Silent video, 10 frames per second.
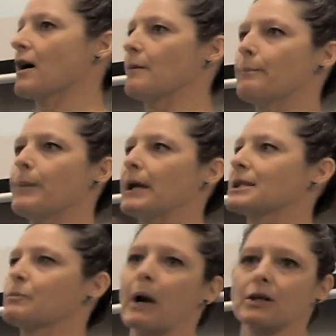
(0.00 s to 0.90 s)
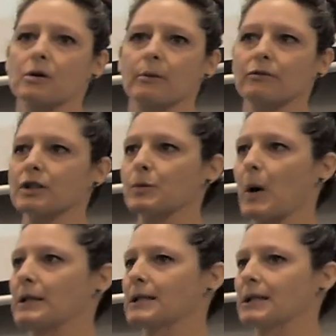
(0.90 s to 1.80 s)
a big spectrum of
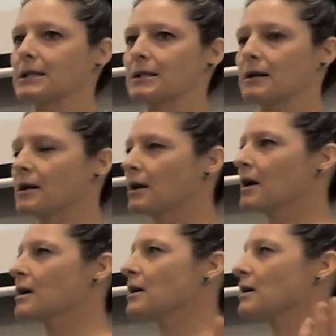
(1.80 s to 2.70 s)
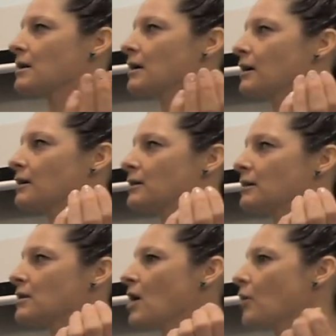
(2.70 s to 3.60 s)
responses.
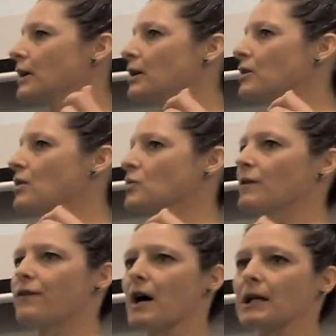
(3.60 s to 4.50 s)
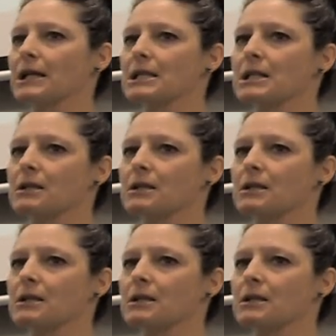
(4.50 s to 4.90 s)
No one here knows what fawn is.